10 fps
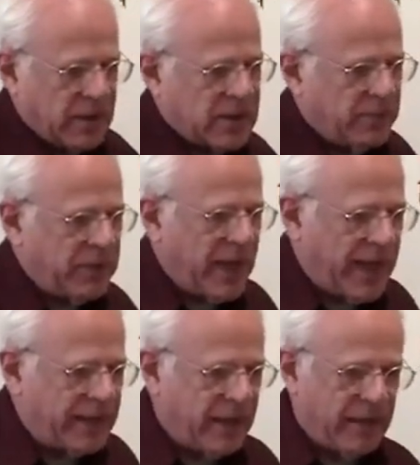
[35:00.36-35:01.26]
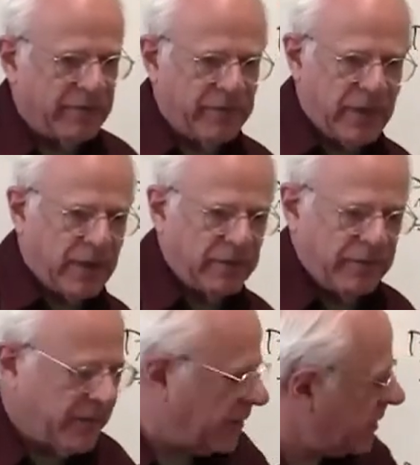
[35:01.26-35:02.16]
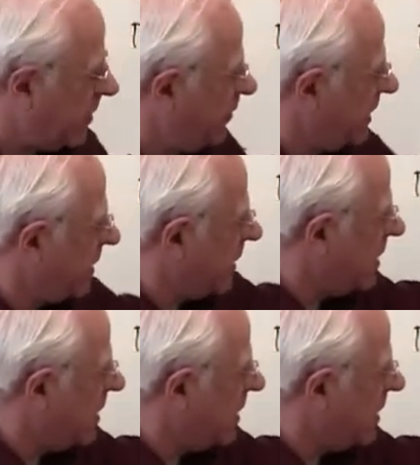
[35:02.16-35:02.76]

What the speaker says: the supply of the particular